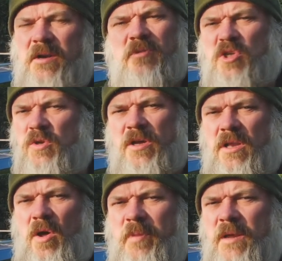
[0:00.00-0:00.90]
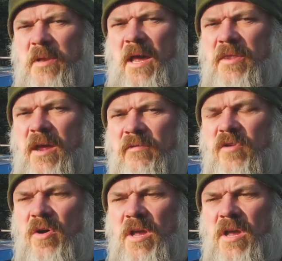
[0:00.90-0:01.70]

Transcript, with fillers: and I'm sure that a lot of people out there have got